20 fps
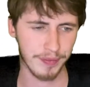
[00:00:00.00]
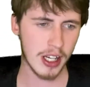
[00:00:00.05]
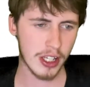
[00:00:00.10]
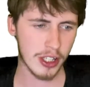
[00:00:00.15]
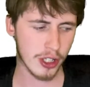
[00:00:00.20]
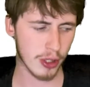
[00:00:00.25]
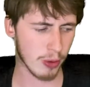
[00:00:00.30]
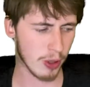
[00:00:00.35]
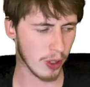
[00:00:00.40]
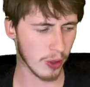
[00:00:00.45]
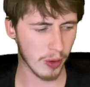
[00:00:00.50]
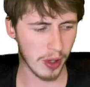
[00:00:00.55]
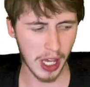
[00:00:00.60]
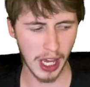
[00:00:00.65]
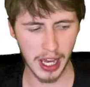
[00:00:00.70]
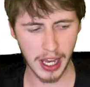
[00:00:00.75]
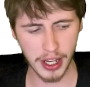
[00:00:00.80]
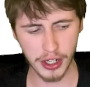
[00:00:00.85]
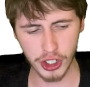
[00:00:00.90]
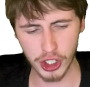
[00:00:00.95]
Ciryl
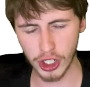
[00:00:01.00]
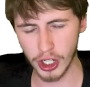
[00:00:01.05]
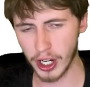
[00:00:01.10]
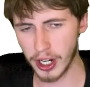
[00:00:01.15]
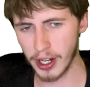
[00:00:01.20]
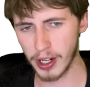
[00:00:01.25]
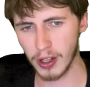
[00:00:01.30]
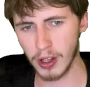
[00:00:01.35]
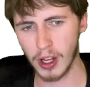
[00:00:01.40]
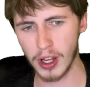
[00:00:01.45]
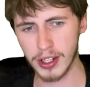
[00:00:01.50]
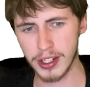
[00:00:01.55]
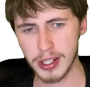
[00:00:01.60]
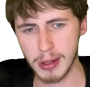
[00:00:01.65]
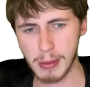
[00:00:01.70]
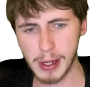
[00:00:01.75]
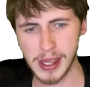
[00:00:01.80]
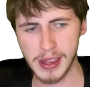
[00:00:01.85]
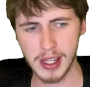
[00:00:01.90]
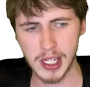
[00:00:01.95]
Gane showed a lot to
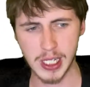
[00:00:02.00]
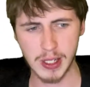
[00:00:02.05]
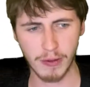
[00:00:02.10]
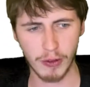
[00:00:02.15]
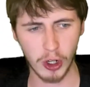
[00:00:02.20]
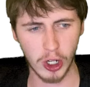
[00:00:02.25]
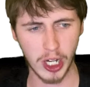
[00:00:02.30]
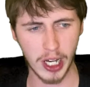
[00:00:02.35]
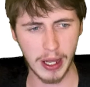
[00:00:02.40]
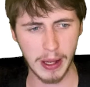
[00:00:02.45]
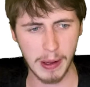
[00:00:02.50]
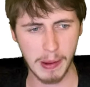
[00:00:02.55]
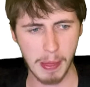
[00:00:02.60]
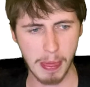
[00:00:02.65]
me this fight.